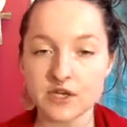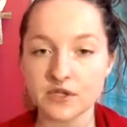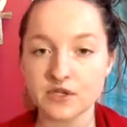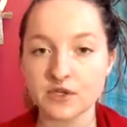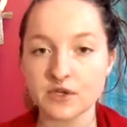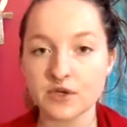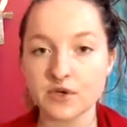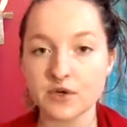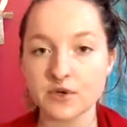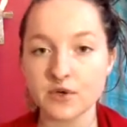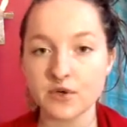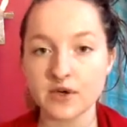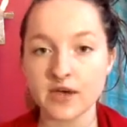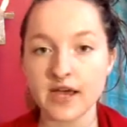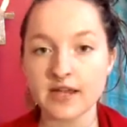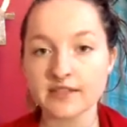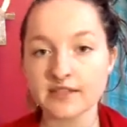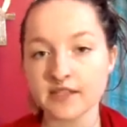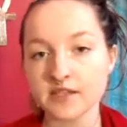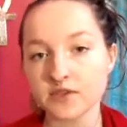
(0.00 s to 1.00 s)
So
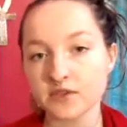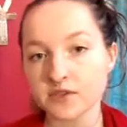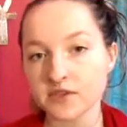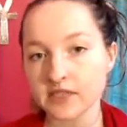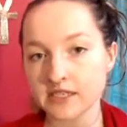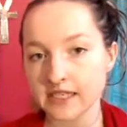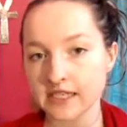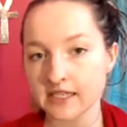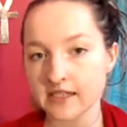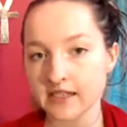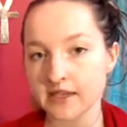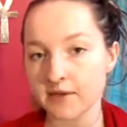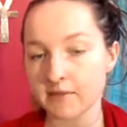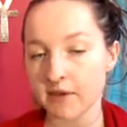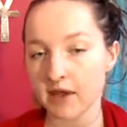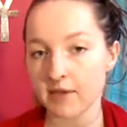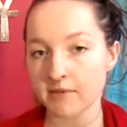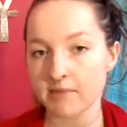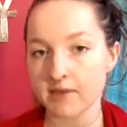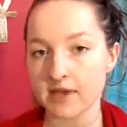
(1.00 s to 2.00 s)
ancestral healing
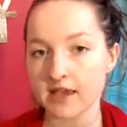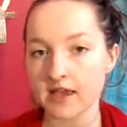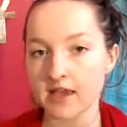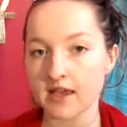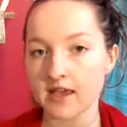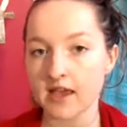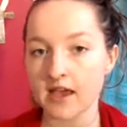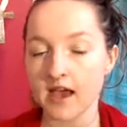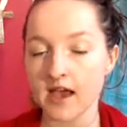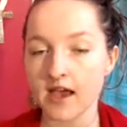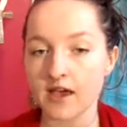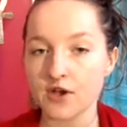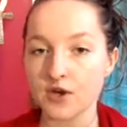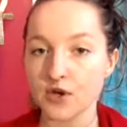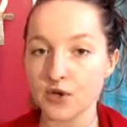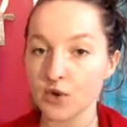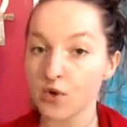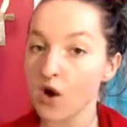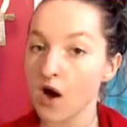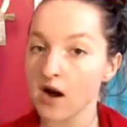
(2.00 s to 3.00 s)
might be a
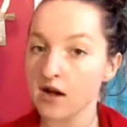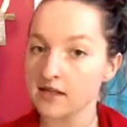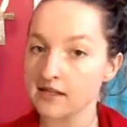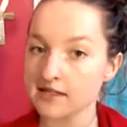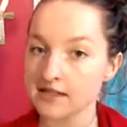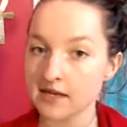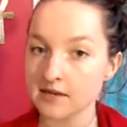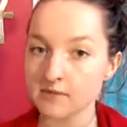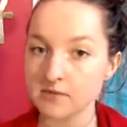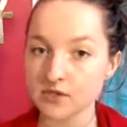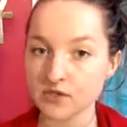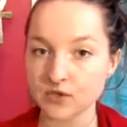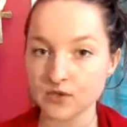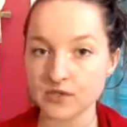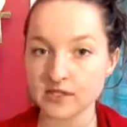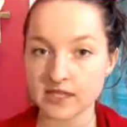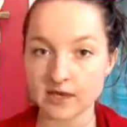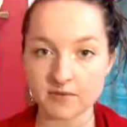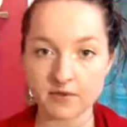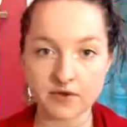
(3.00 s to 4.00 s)
new concept to
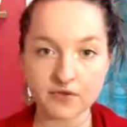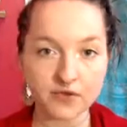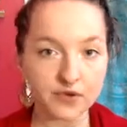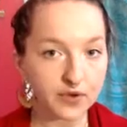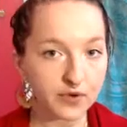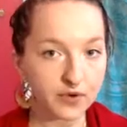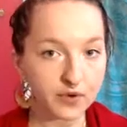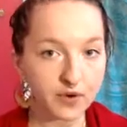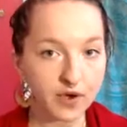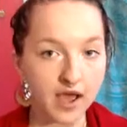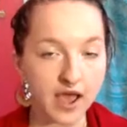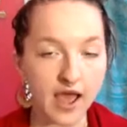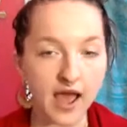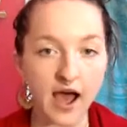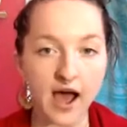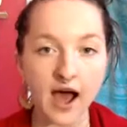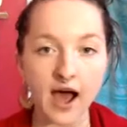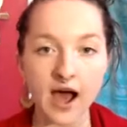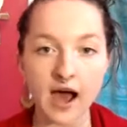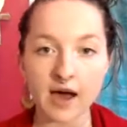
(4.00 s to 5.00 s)
some of you,
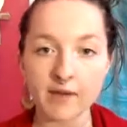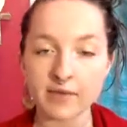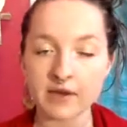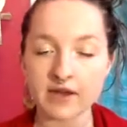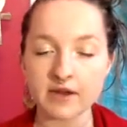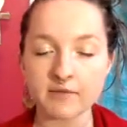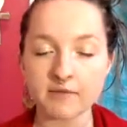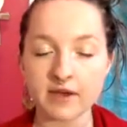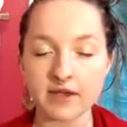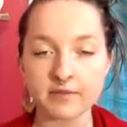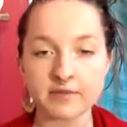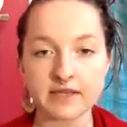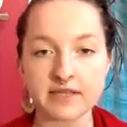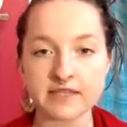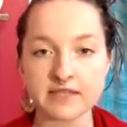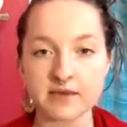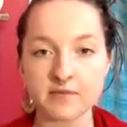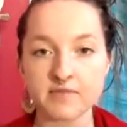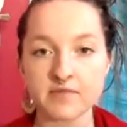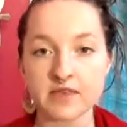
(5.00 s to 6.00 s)
and it might be
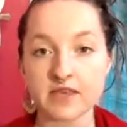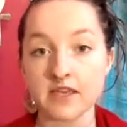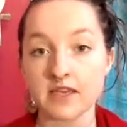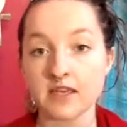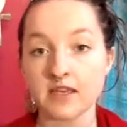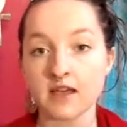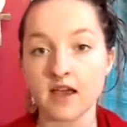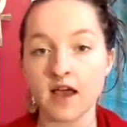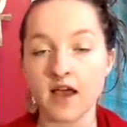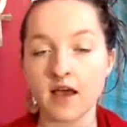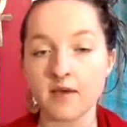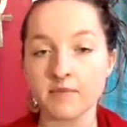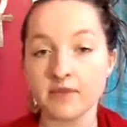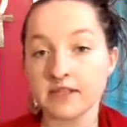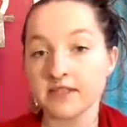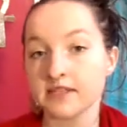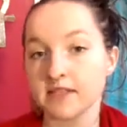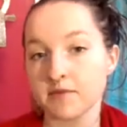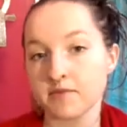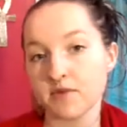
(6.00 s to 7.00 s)
something
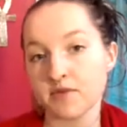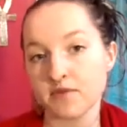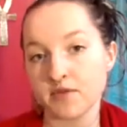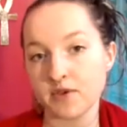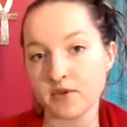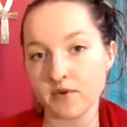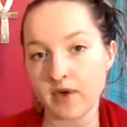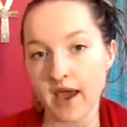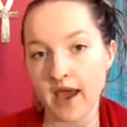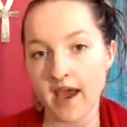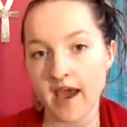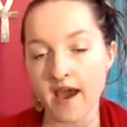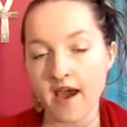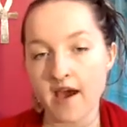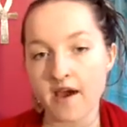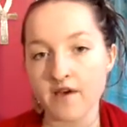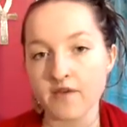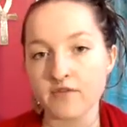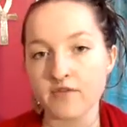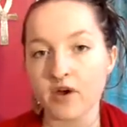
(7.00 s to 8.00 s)
that some of you
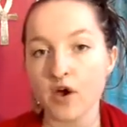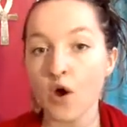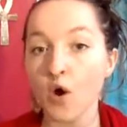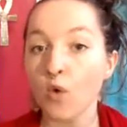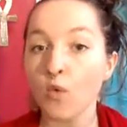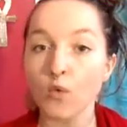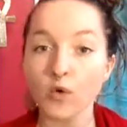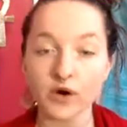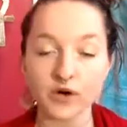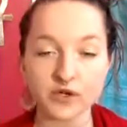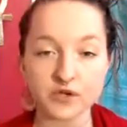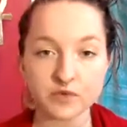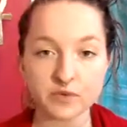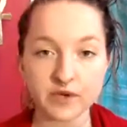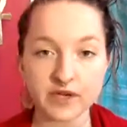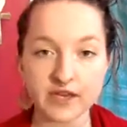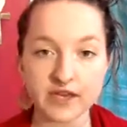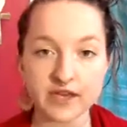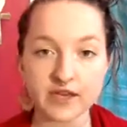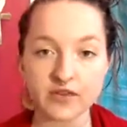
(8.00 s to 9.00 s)
have worked
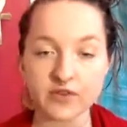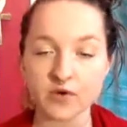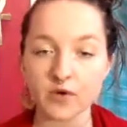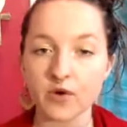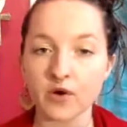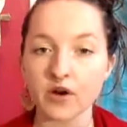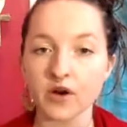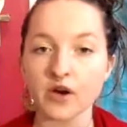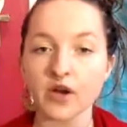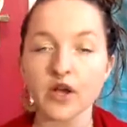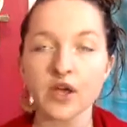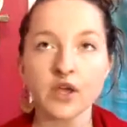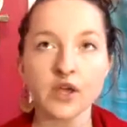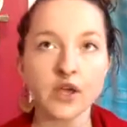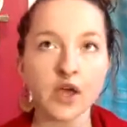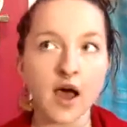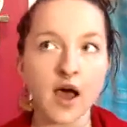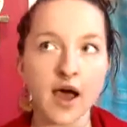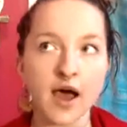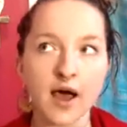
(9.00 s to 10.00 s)
with or
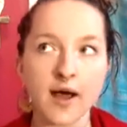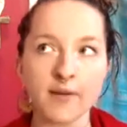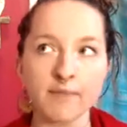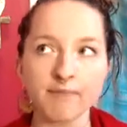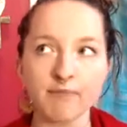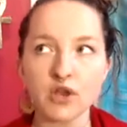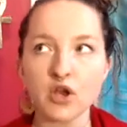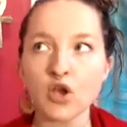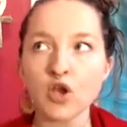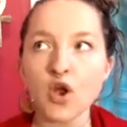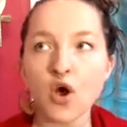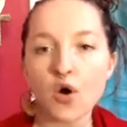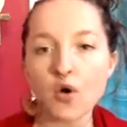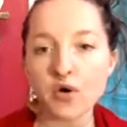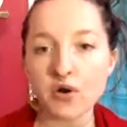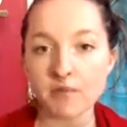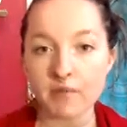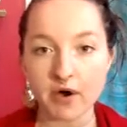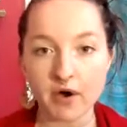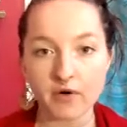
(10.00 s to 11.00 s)

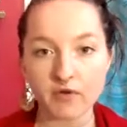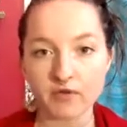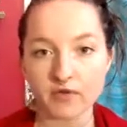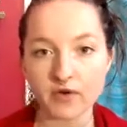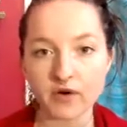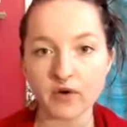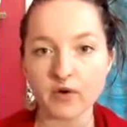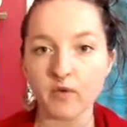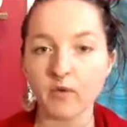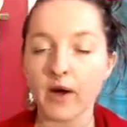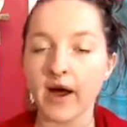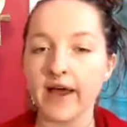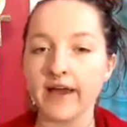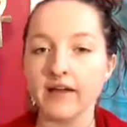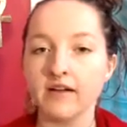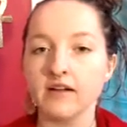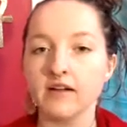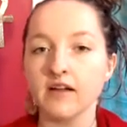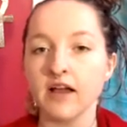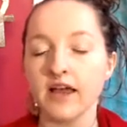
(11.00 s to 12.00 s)
known about for a
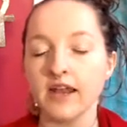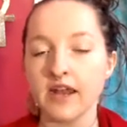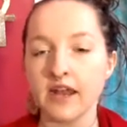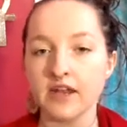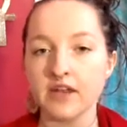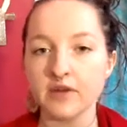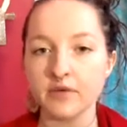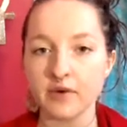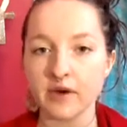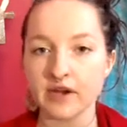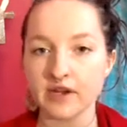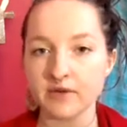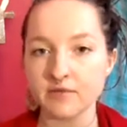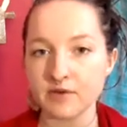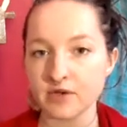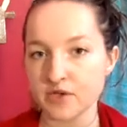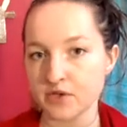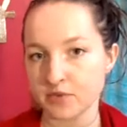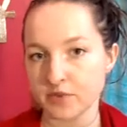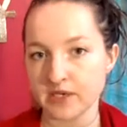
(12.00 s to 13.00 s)
while, and anywhere in
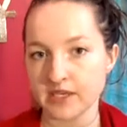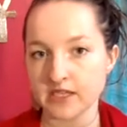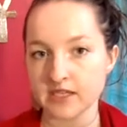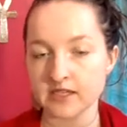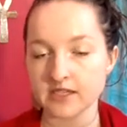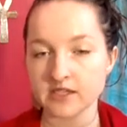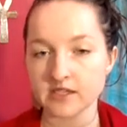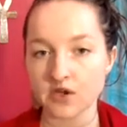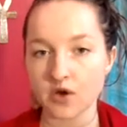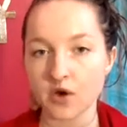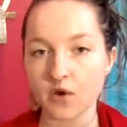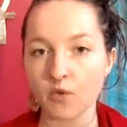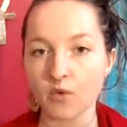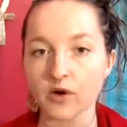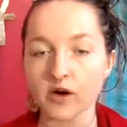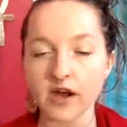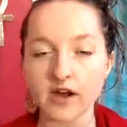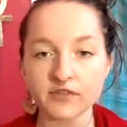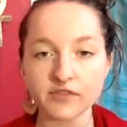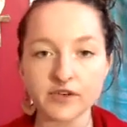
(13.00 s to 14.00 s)
between. So
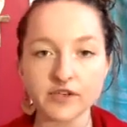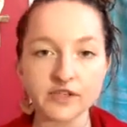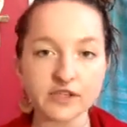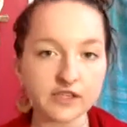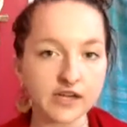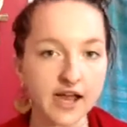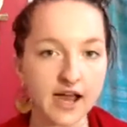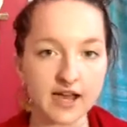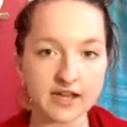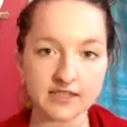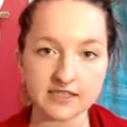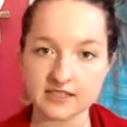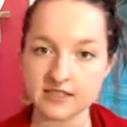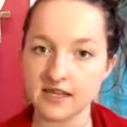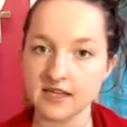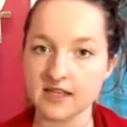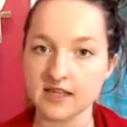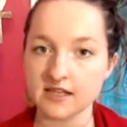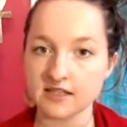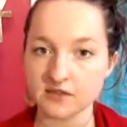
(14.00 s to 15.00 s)
wherever you're at
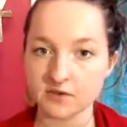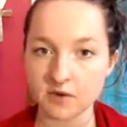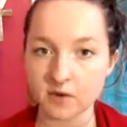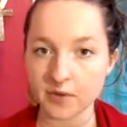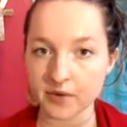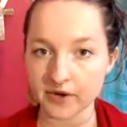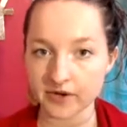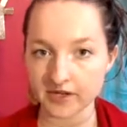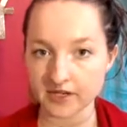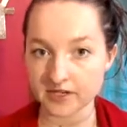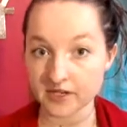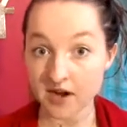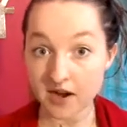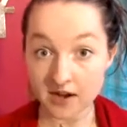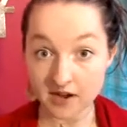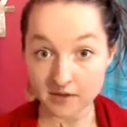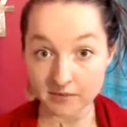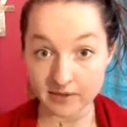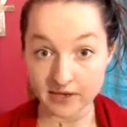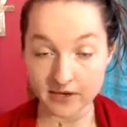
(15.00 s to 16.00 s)
today, that's what we're going to
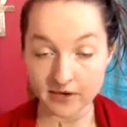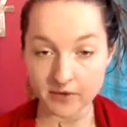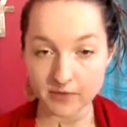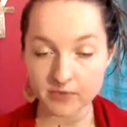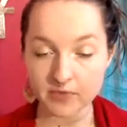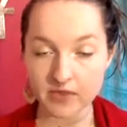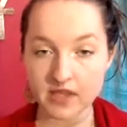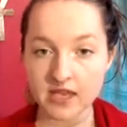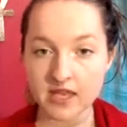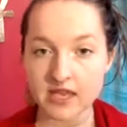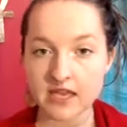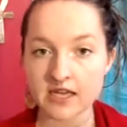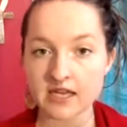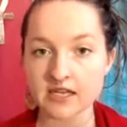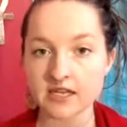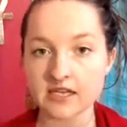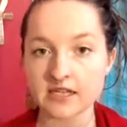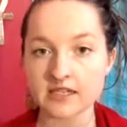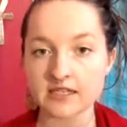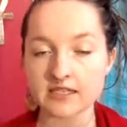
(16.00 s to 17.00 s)
talk about,
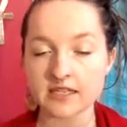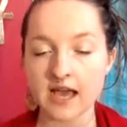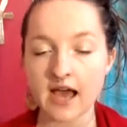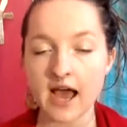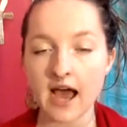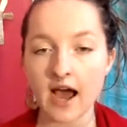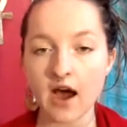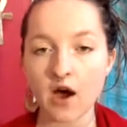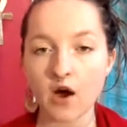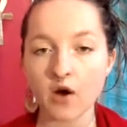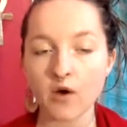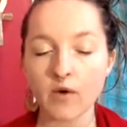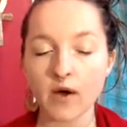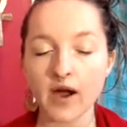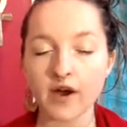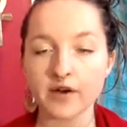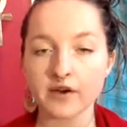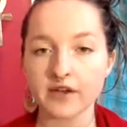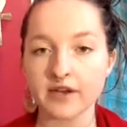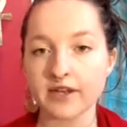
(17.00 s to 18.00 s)
is how
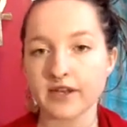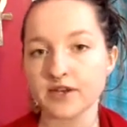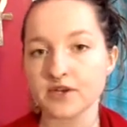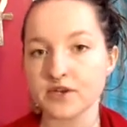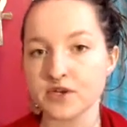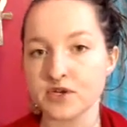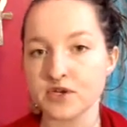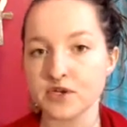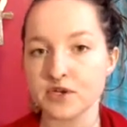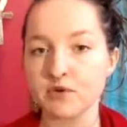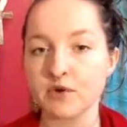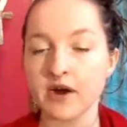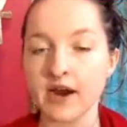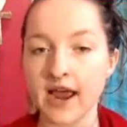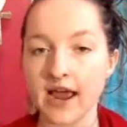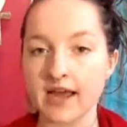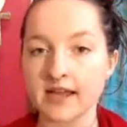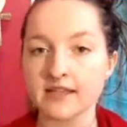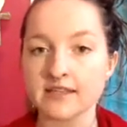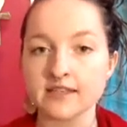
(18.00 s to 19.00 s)
our connection to our
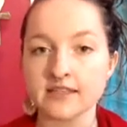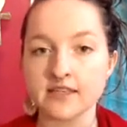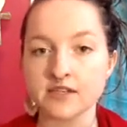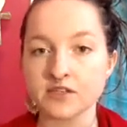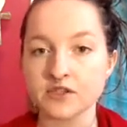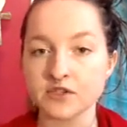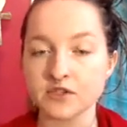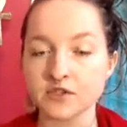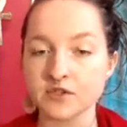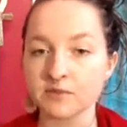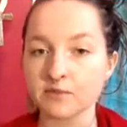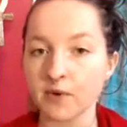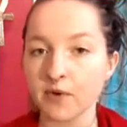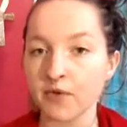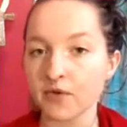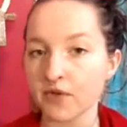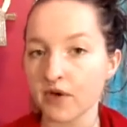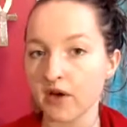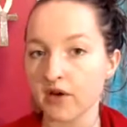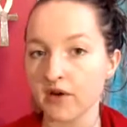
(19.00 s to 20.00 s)
ancestors,
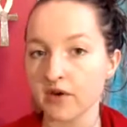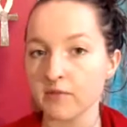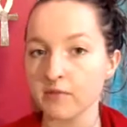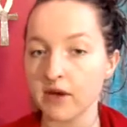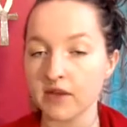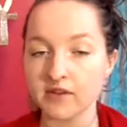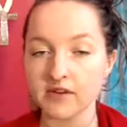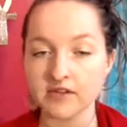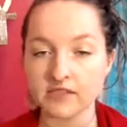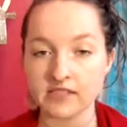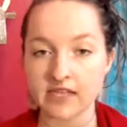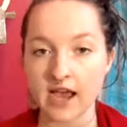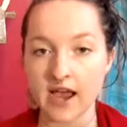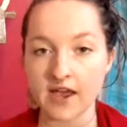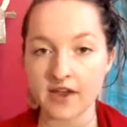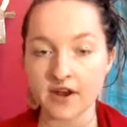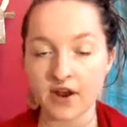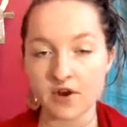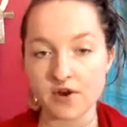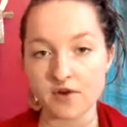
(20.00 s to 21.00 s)
both on our mother's
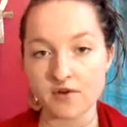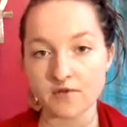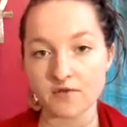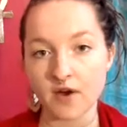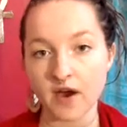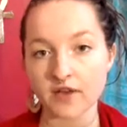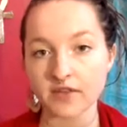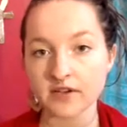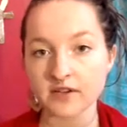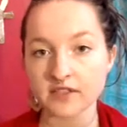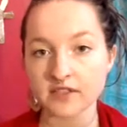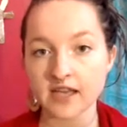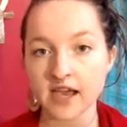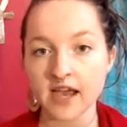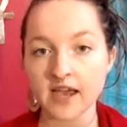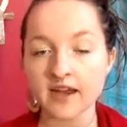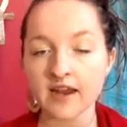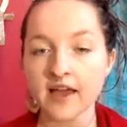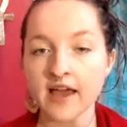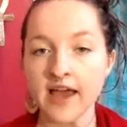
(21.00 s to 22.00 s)
side and our father's
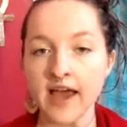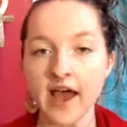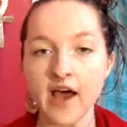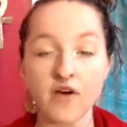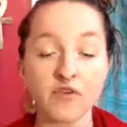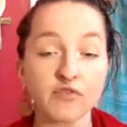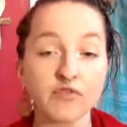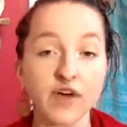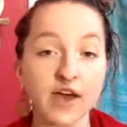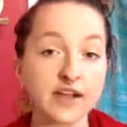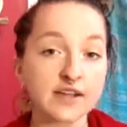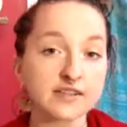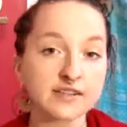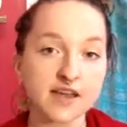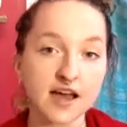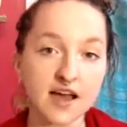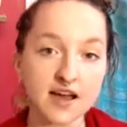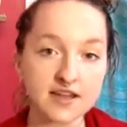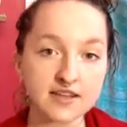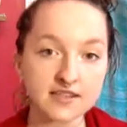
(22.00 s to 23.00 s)
side, affects
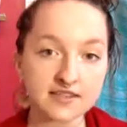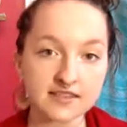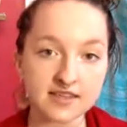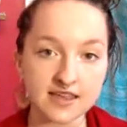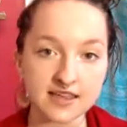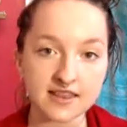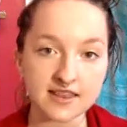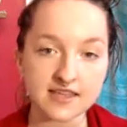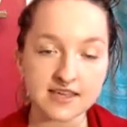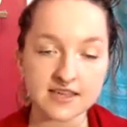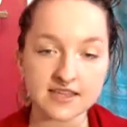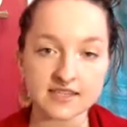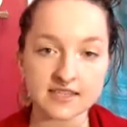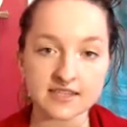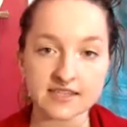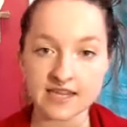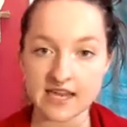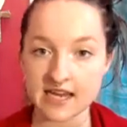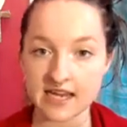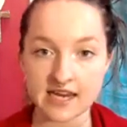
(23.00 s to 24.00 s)
us in
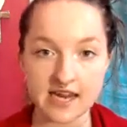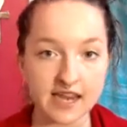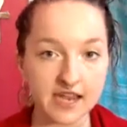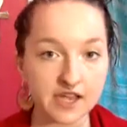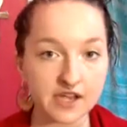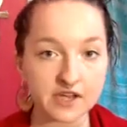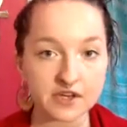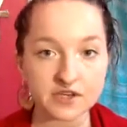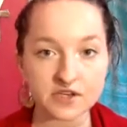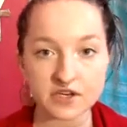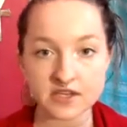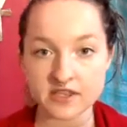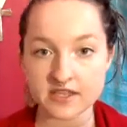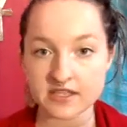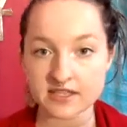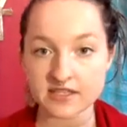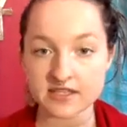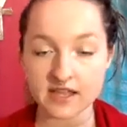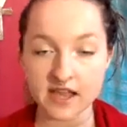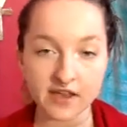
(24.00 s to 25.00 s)
this day and age, in
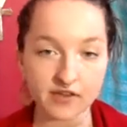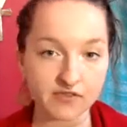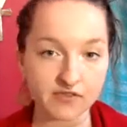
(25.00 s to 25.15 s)
this life